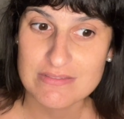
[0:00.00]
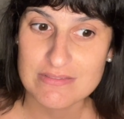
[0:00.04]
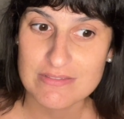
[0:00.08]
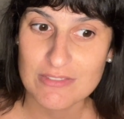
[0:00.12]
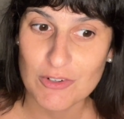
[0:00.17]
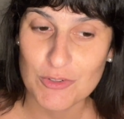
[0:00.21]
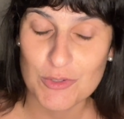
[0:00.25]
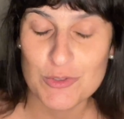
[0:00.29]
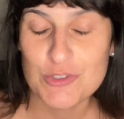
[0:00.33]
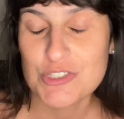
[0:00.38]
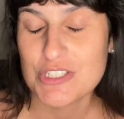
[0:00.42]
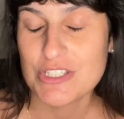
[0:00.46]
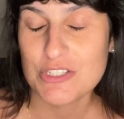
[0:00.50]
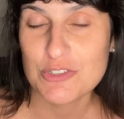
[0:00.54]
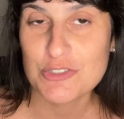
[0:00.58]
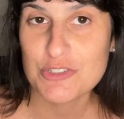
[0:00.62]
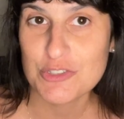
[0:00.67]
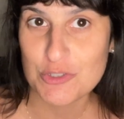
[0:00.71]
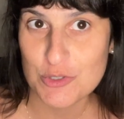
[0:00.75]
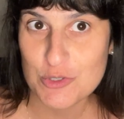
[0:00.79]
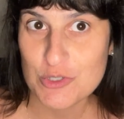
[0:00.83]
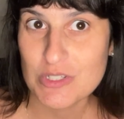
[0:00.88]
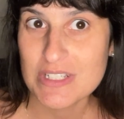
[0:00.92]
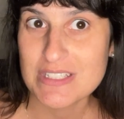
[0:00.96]
although she
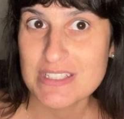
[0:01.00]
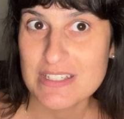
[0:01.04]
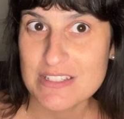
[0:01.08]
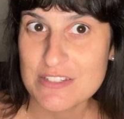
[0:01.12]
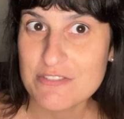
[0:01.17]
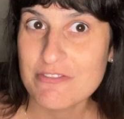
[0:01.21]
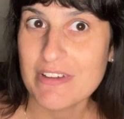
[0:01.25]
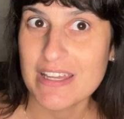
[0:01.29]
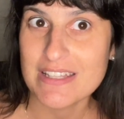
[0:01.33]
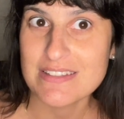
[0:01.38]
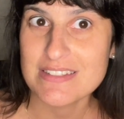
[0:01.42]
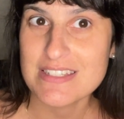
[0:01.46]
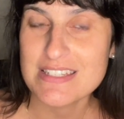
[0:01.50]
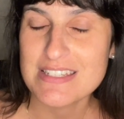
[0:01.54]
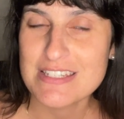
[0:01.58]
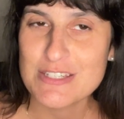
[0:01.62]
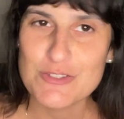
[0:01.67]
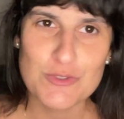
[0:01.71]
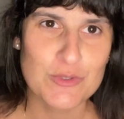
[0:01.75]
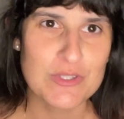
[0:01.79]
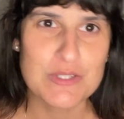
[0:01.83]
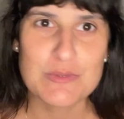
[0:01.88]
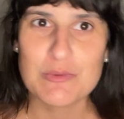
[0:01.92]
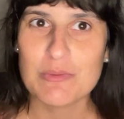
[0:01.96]
usually does fantasy,
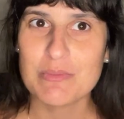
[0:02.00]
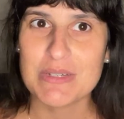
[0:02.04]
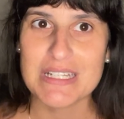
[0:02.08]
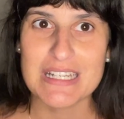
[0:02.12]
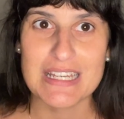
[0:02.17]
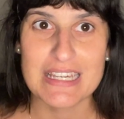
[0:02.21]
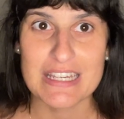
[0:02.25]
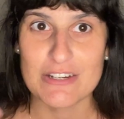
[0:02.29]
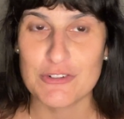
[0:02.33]
so this will be like